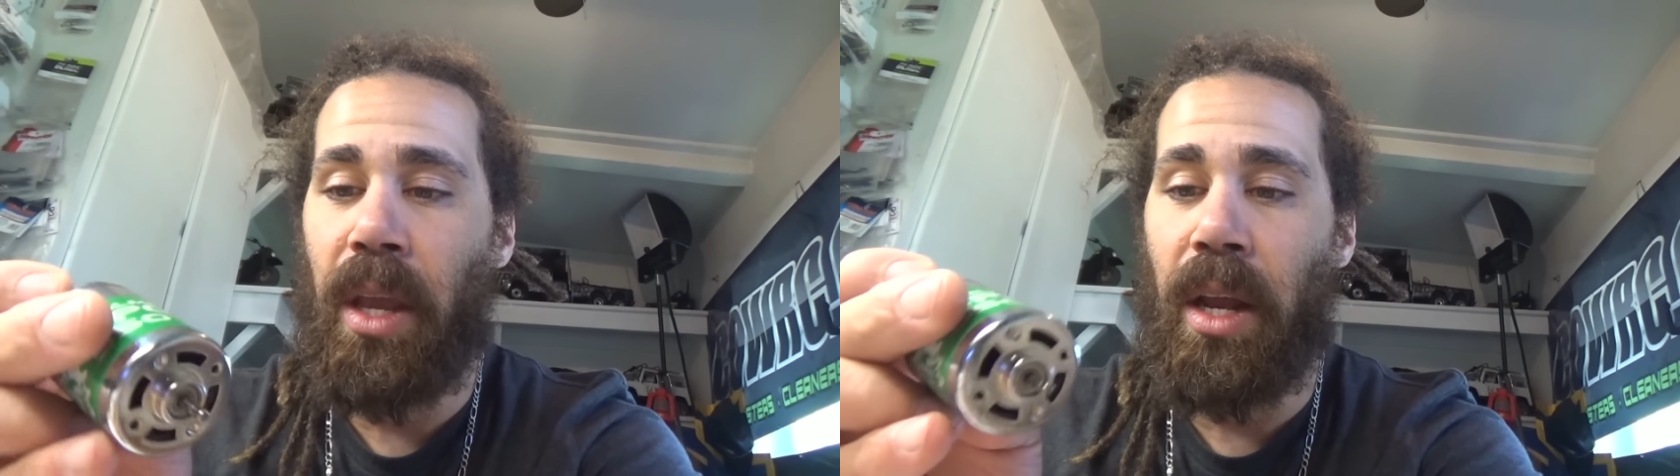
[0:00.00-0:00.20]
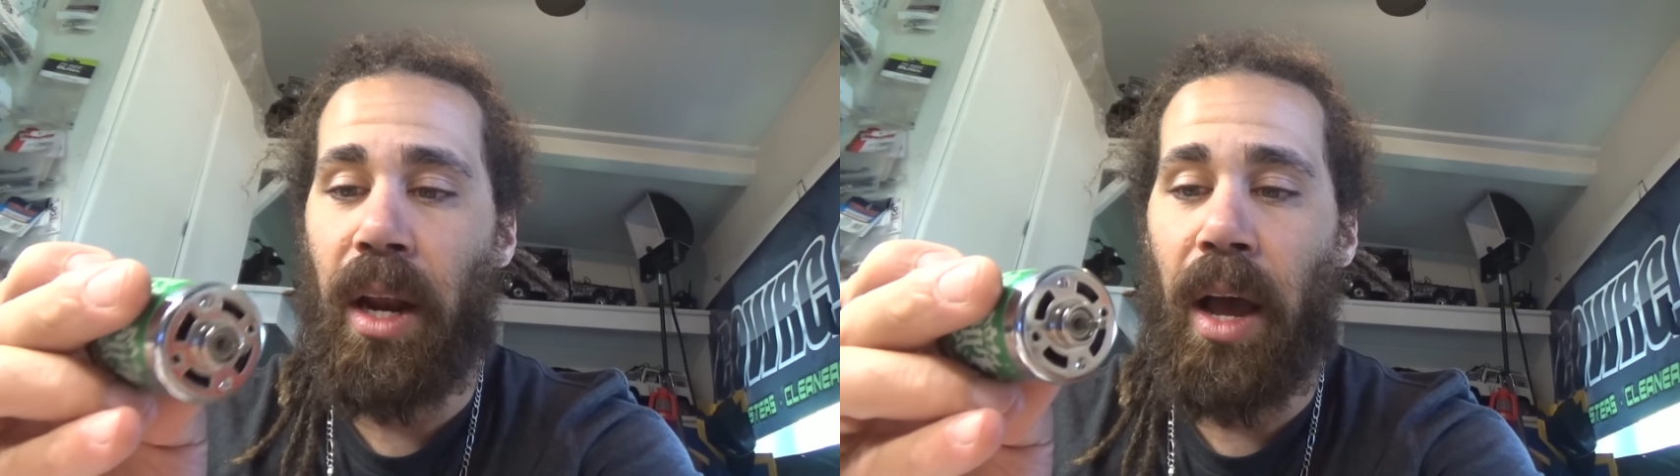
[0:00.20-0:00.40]

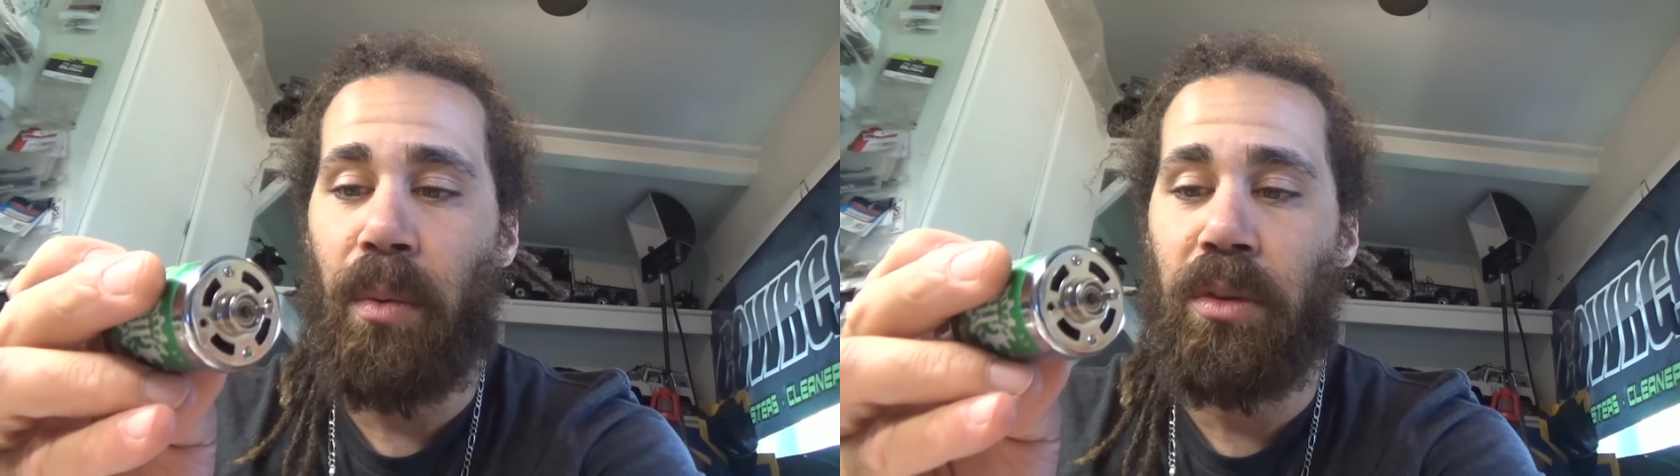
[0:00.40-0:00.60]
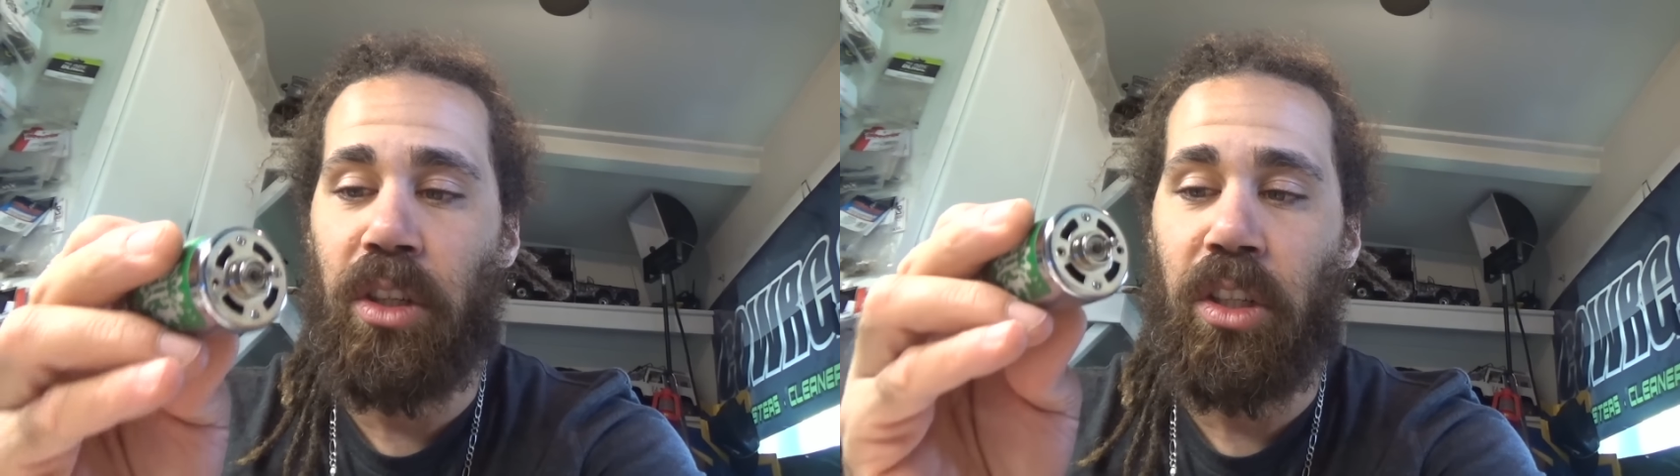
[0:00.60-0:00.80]
and I
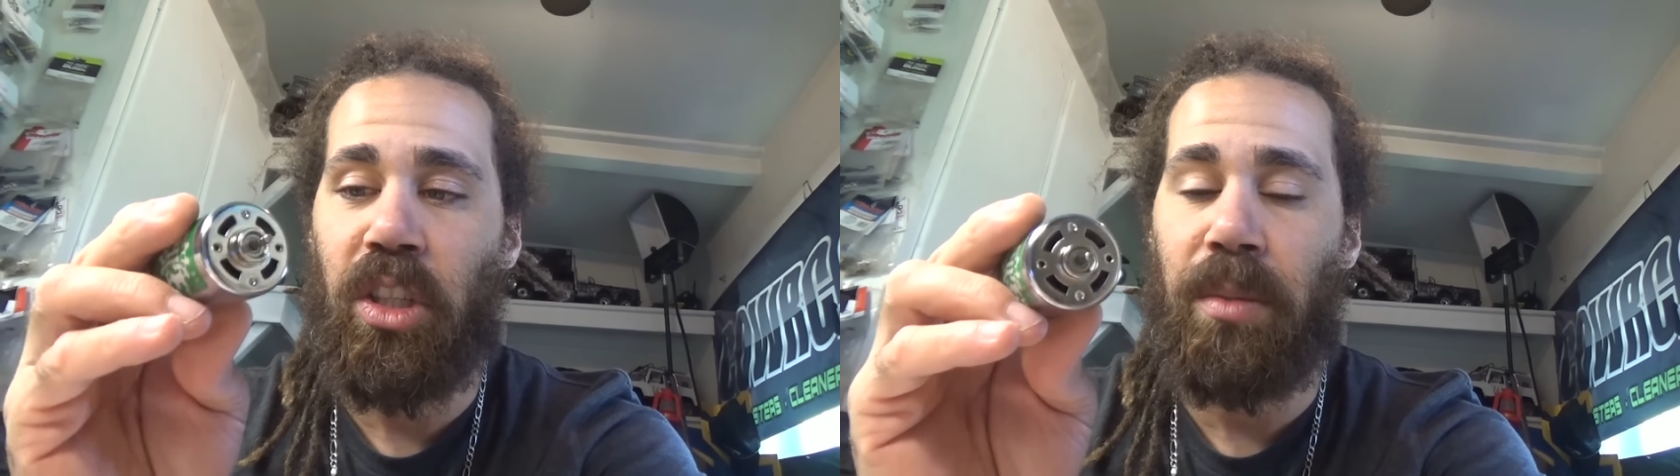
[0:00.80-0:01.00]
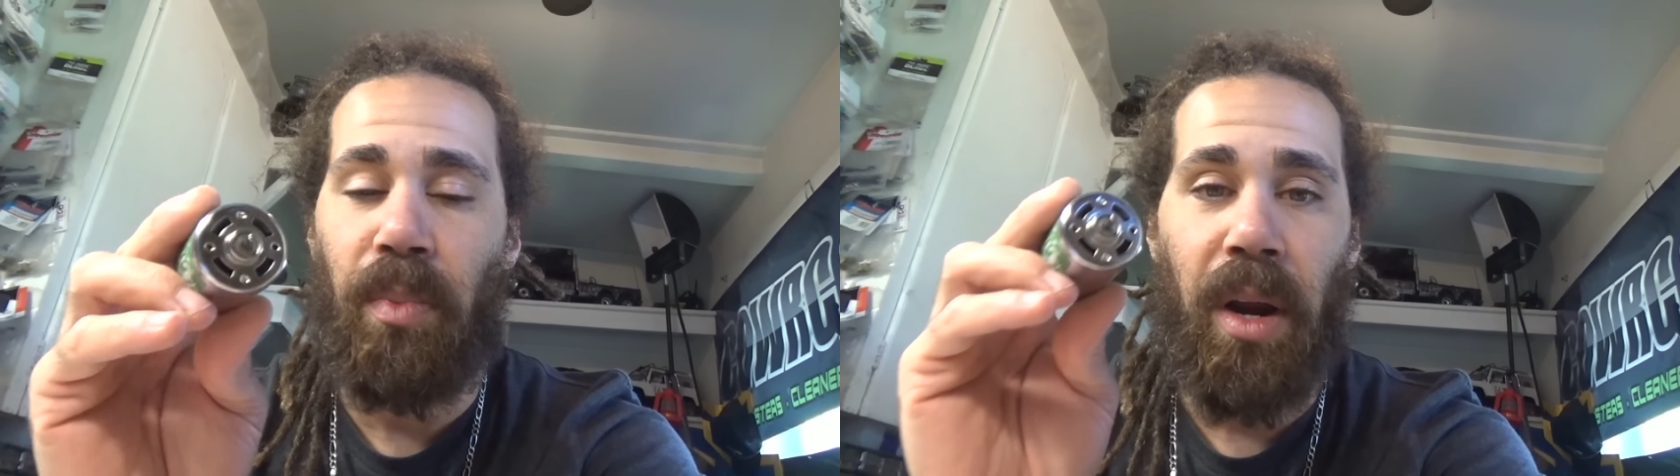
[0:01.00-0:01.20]
will
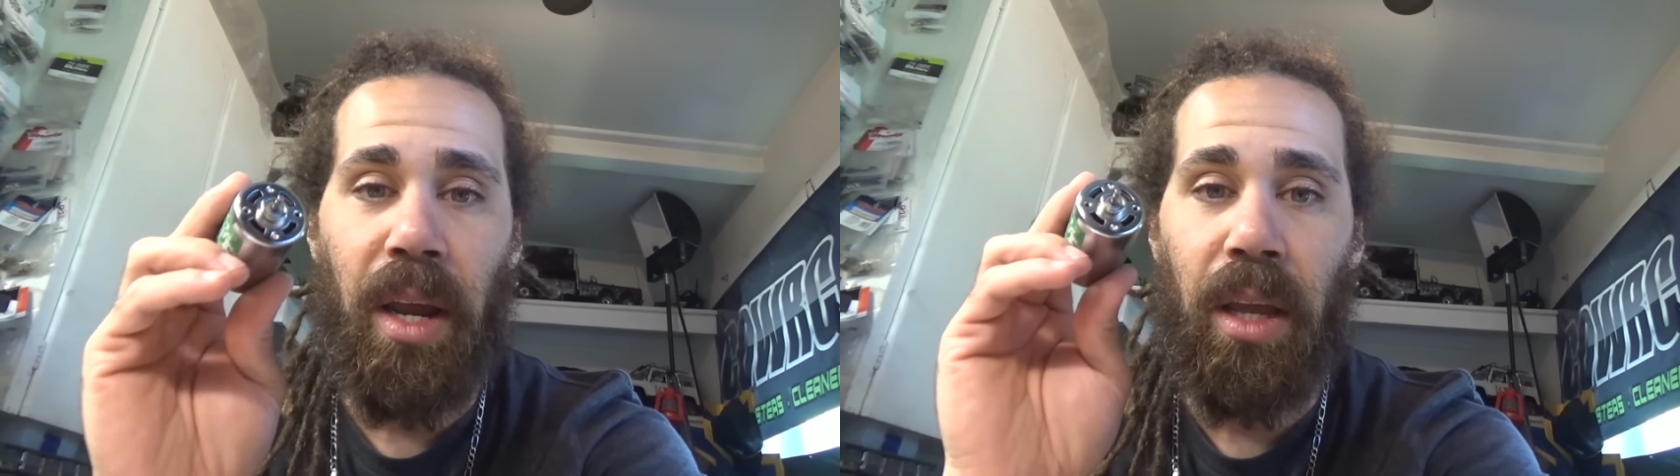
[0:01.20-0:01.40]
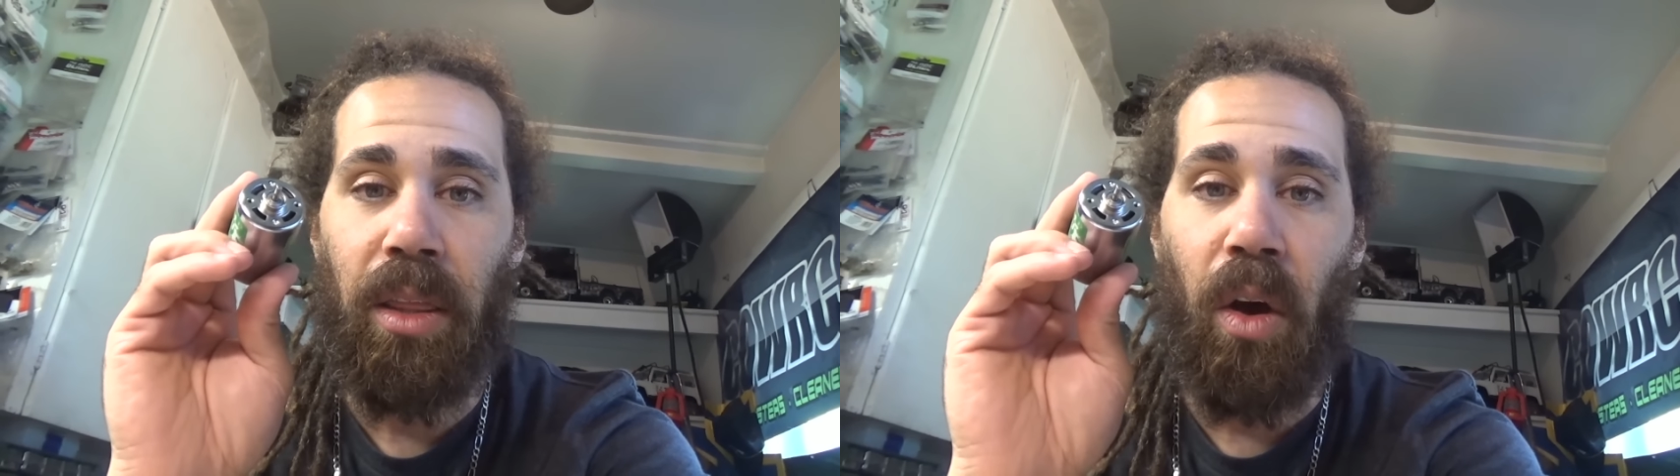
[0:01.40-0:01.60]
just
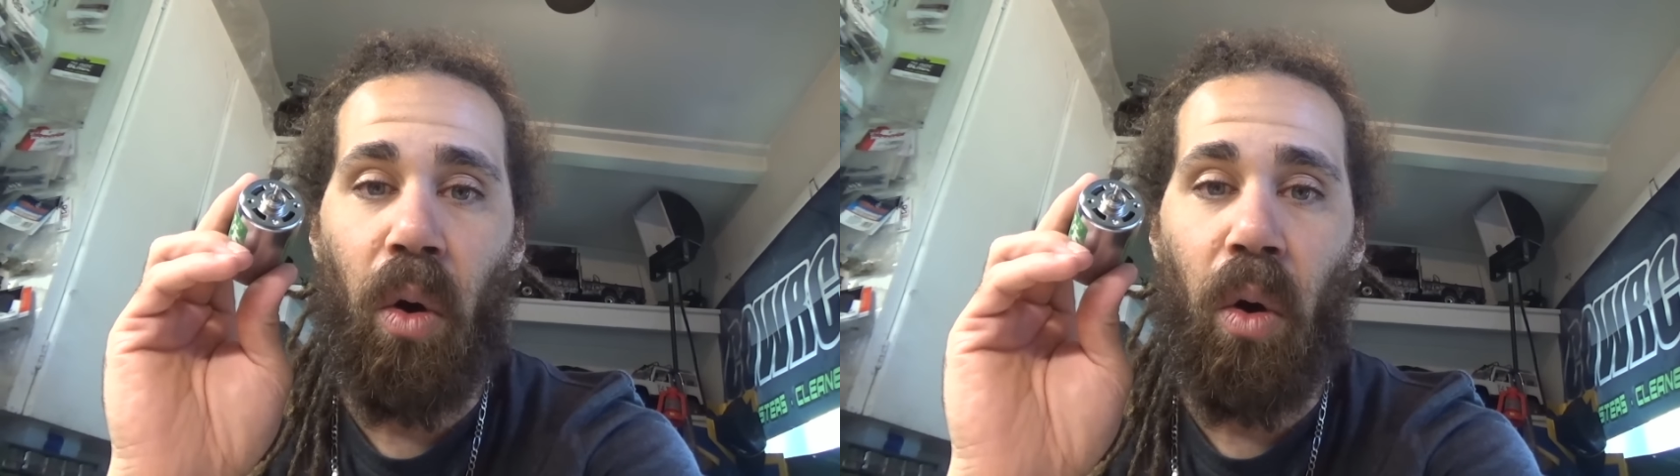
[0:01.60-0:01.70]
spray the